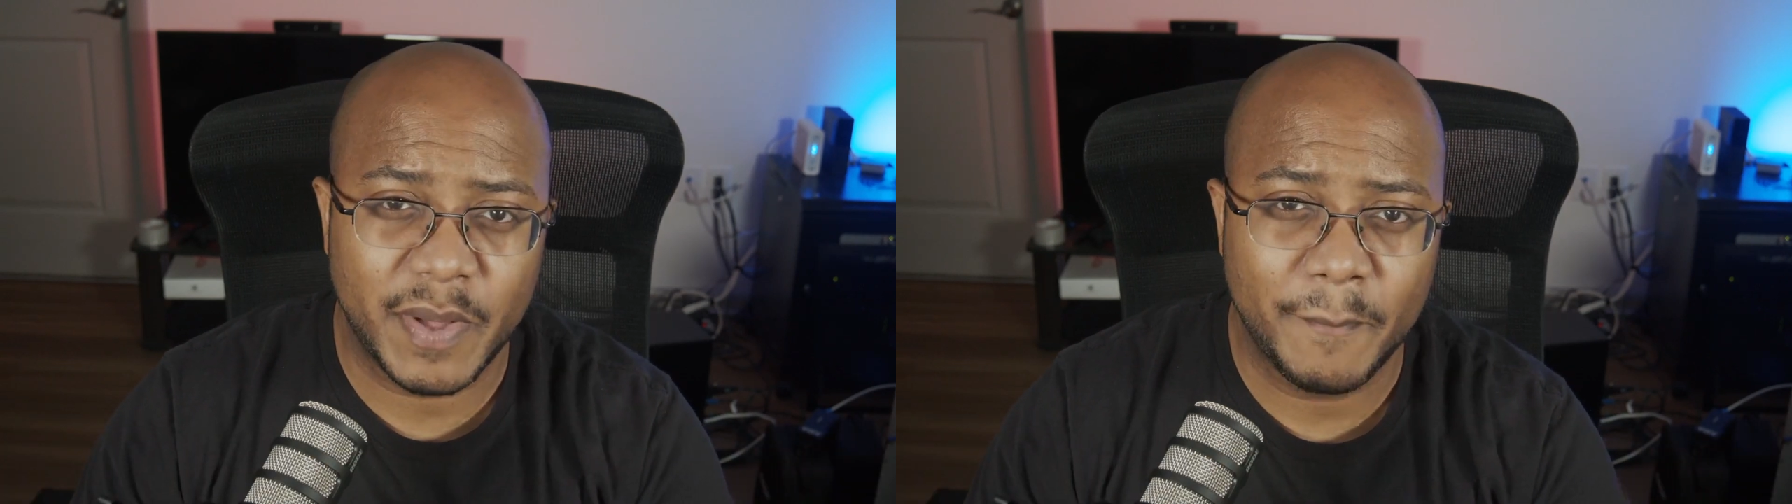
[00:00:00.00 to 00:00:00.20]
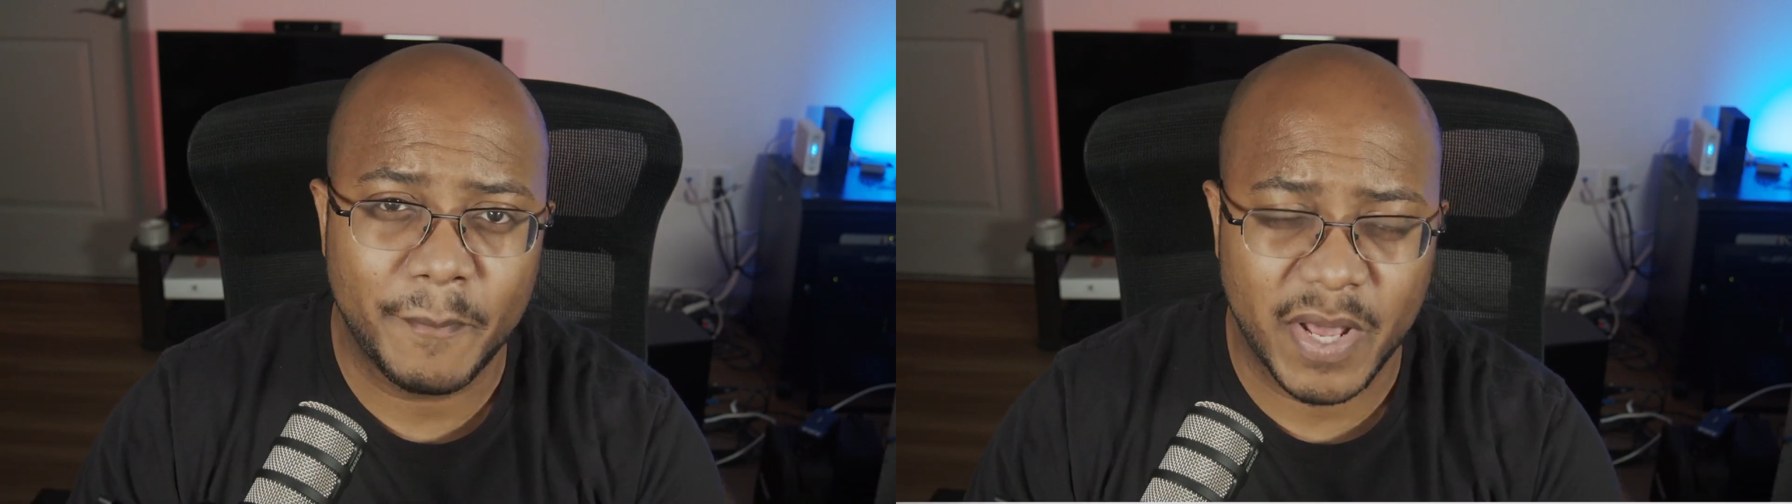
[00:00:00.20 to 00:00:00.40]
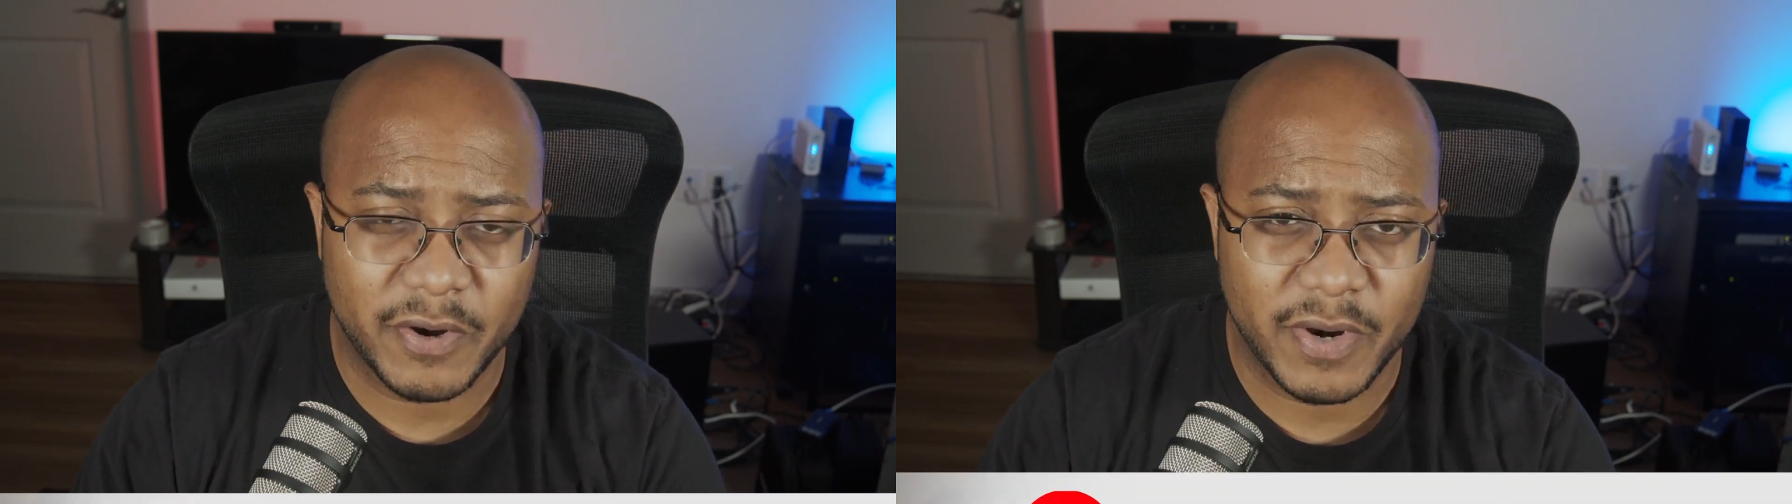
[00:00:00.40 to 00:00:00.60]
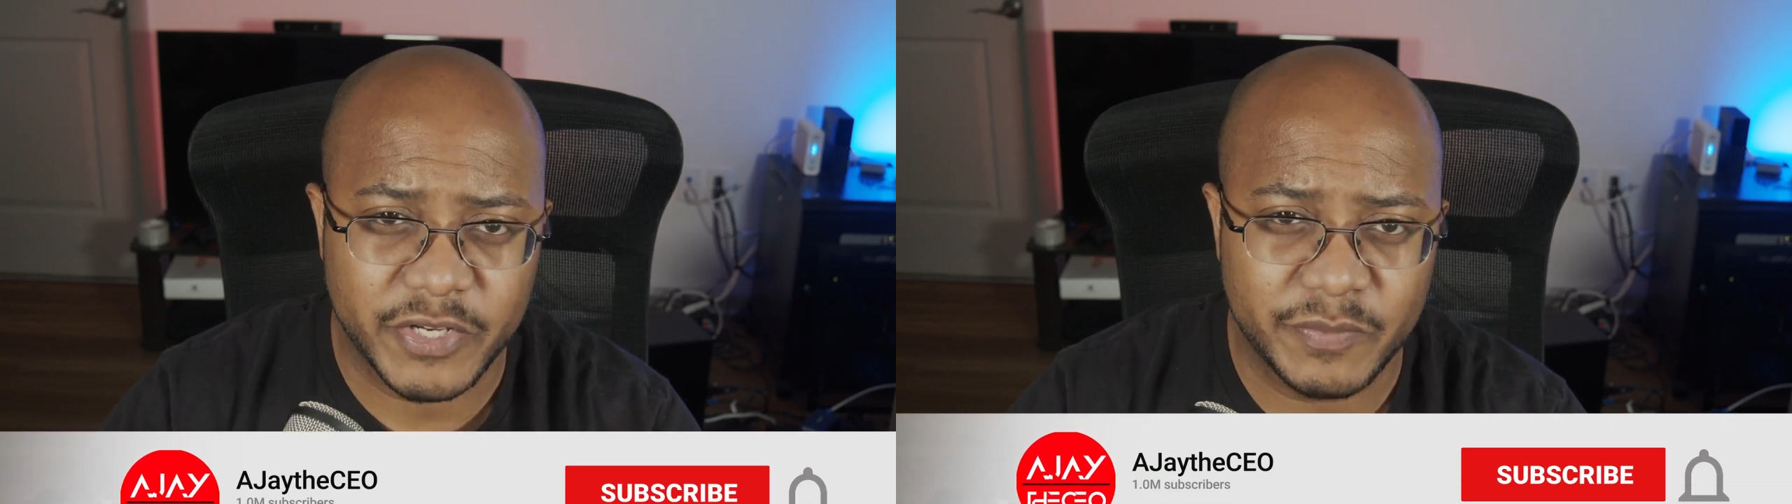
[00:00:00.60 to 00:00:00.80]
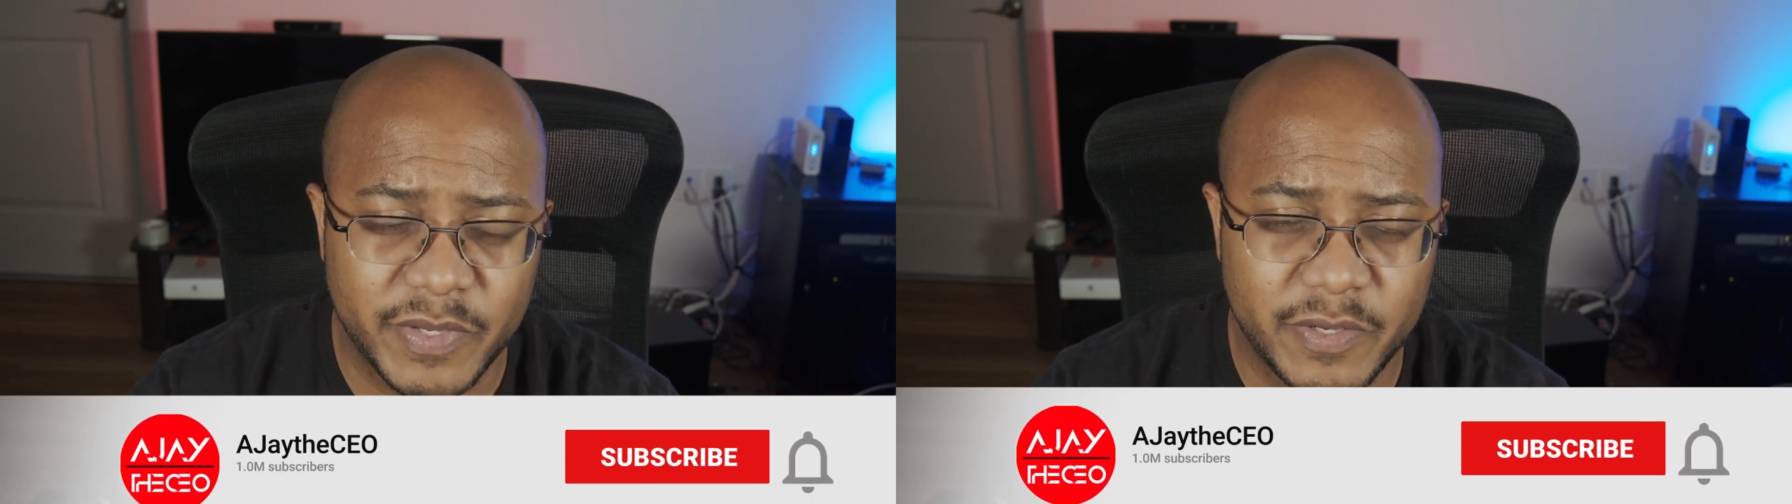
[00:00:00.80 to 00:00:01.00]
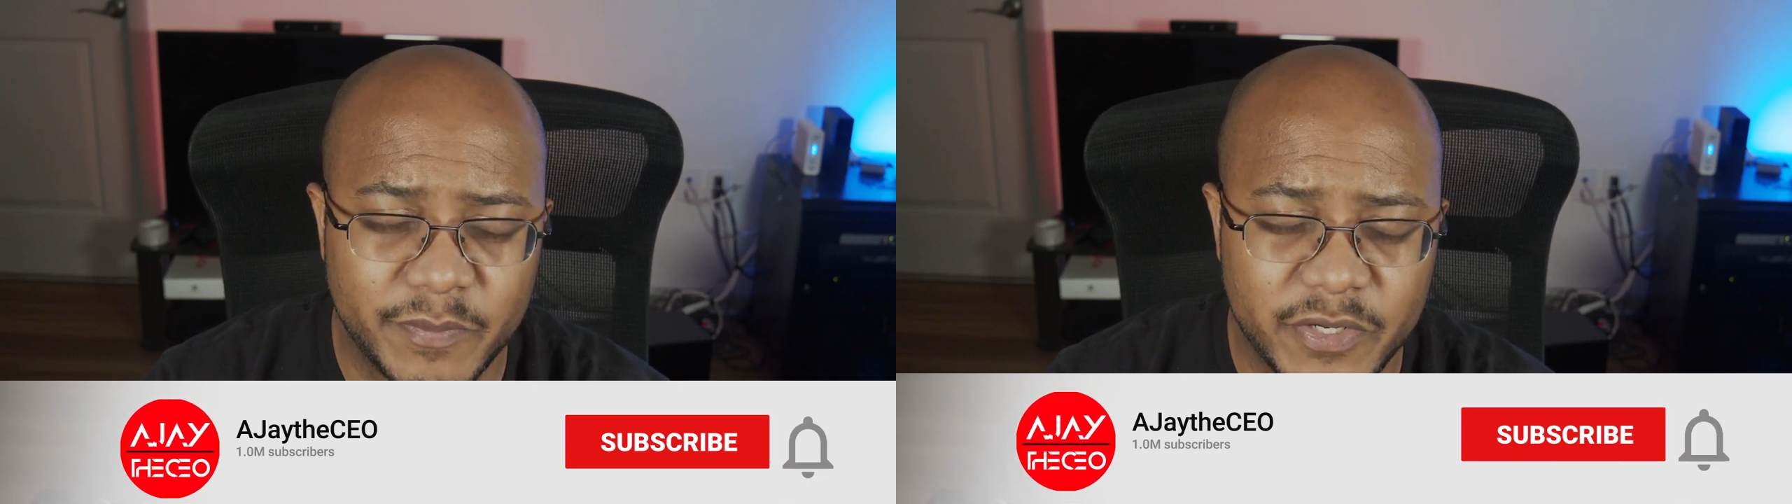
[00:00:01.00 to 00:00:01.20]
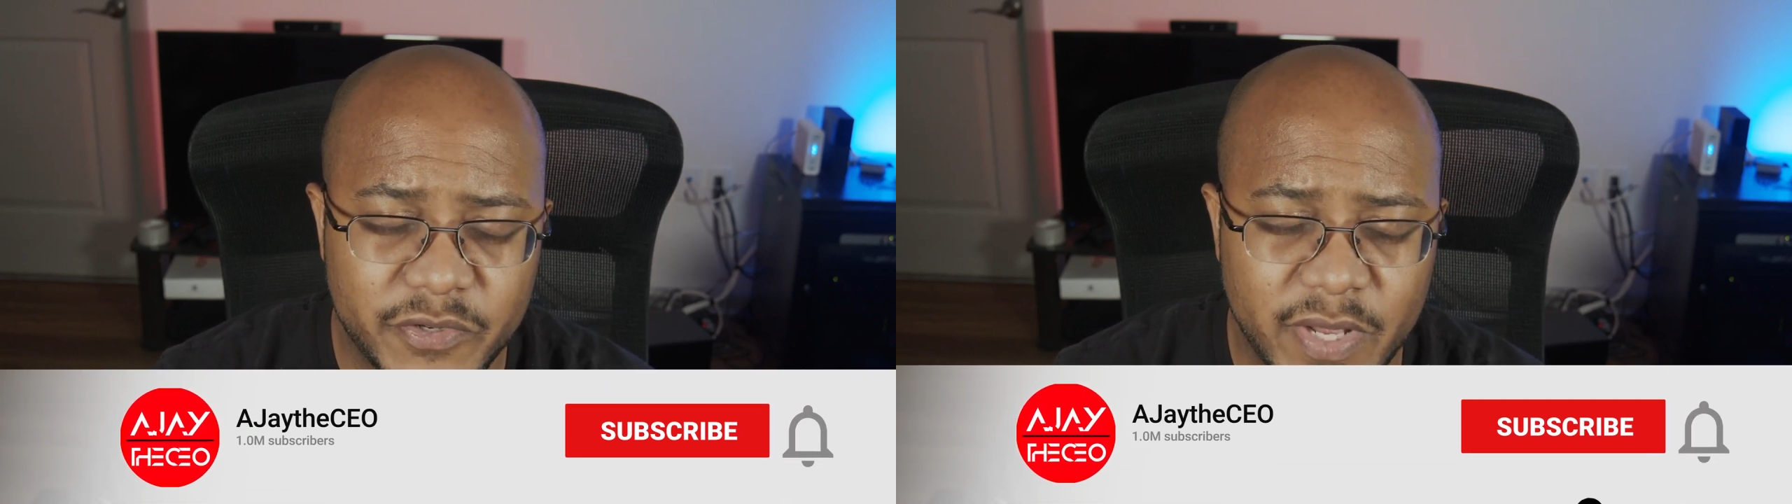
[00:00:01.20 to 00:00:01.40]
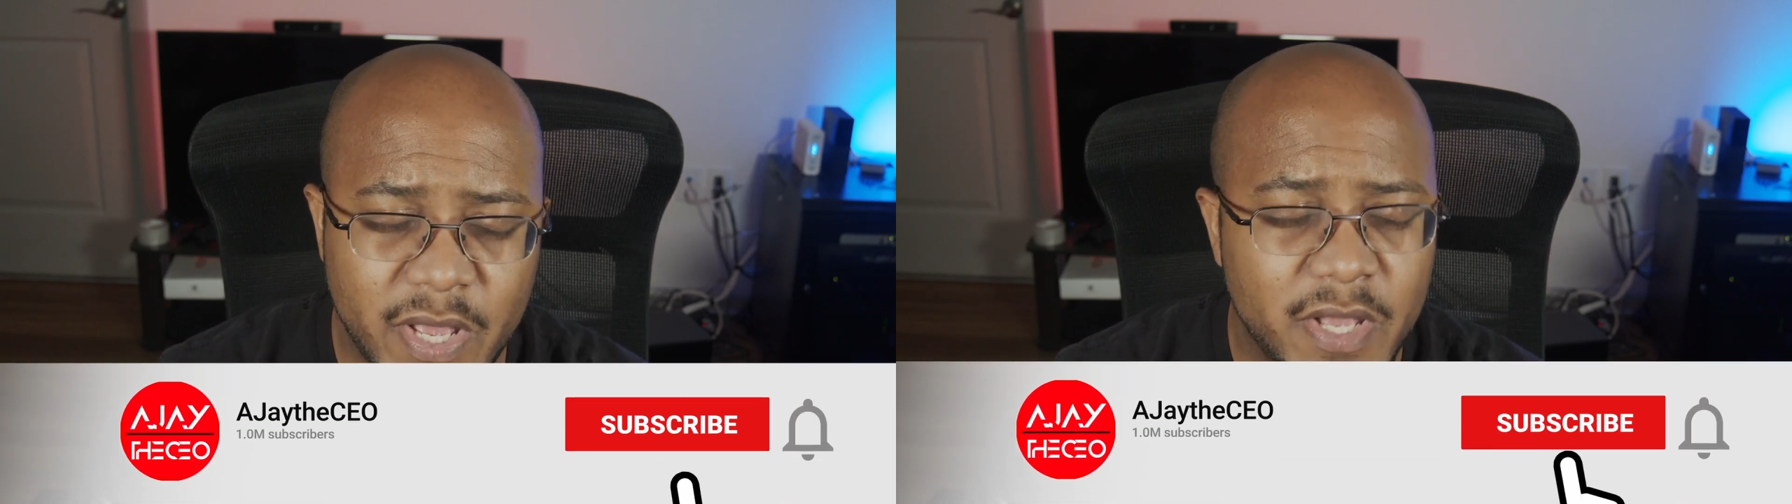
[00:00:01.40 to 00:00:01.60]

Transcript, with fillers: modernize your media ministry.